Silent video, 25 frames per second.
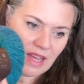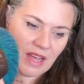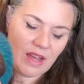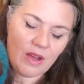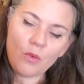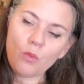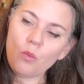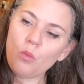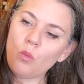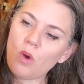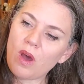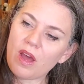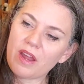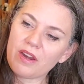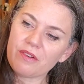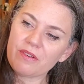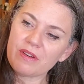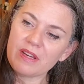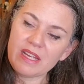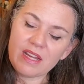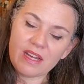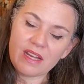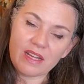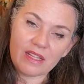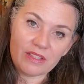
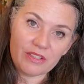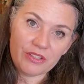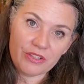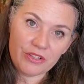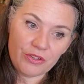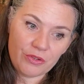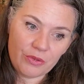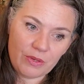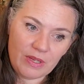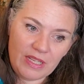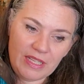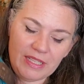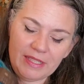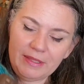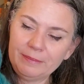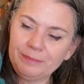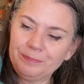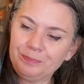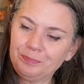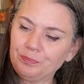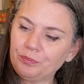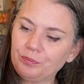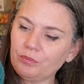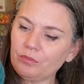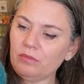watery color green.
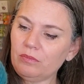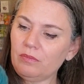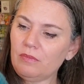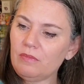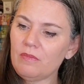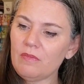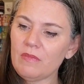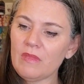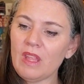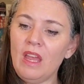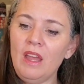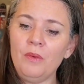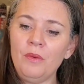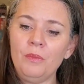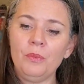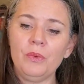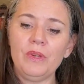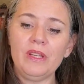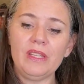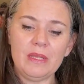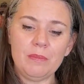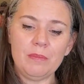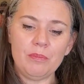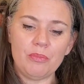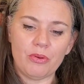
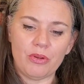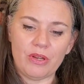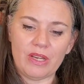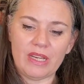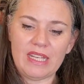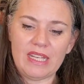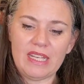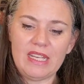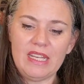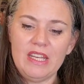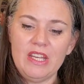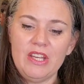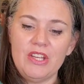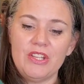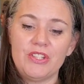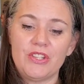Really pretty.